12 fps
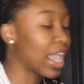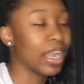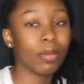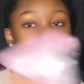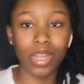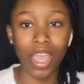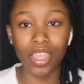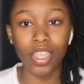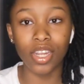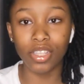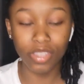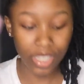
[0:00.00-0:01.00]
And I'm not
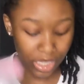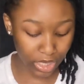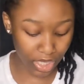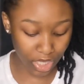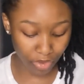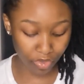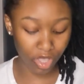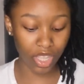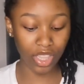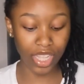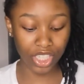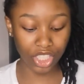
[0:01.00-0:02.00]
eating these. These are for the
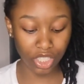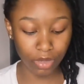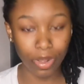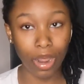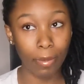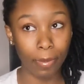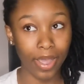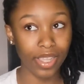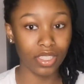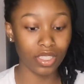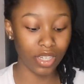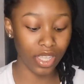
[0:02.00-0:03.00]
collection. I
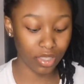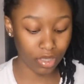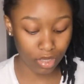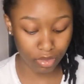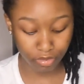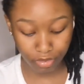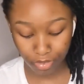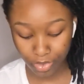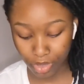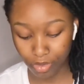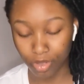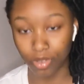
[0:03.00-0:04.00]
might sneak some.
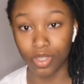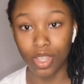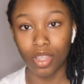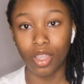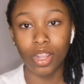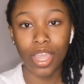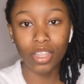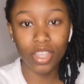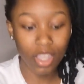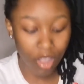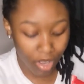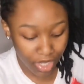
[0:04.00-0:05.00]
Like, look
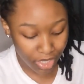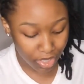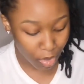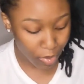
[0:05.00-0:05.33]
at all this.